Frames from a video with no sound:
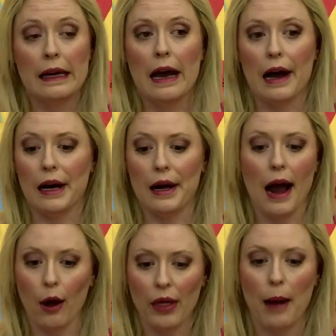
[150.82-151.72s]

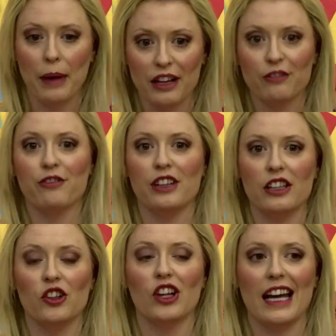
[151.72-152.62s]
how that might
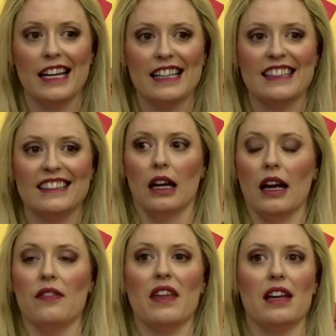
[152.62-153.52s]
feel,
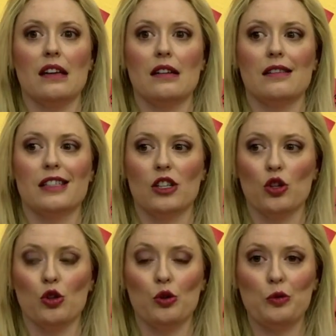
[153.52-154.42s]
and then
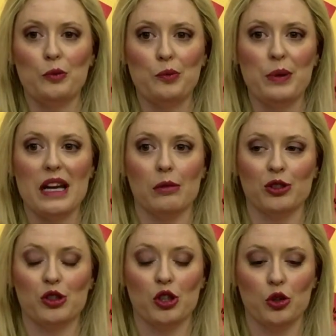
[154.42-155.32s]
to be able
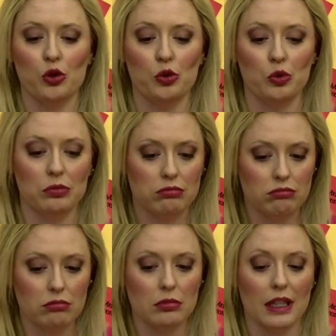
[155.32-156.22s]
to
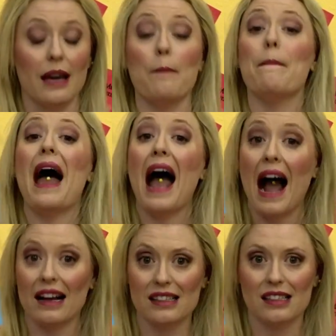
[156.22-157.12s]
get
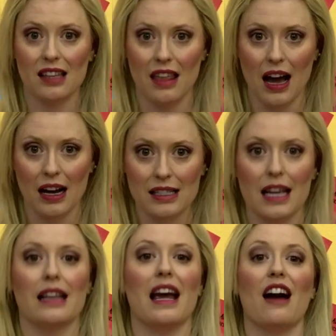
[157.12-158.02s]
past that
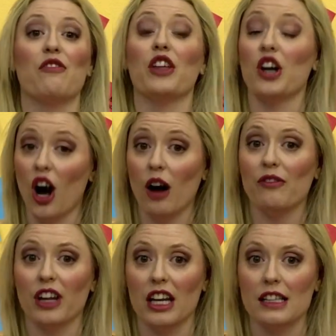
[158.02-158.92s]
and have the
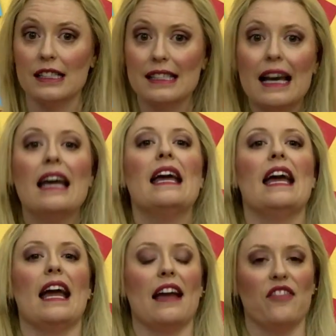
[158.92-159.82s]
confidence
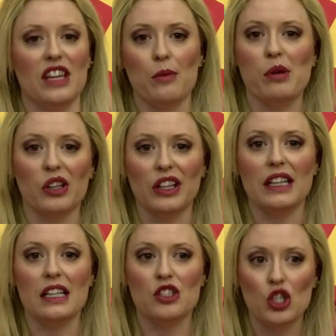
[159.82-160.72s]
and the
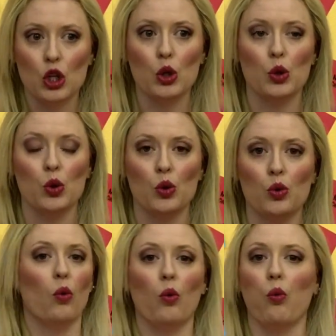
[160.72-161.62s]
ability to
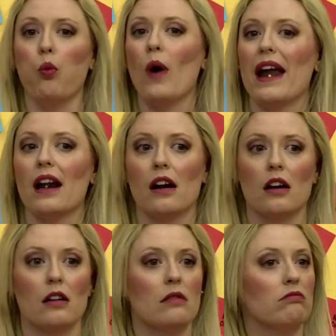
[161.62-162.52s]

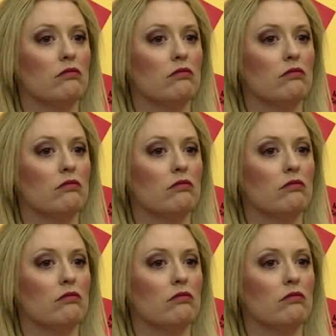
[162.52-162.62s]
wear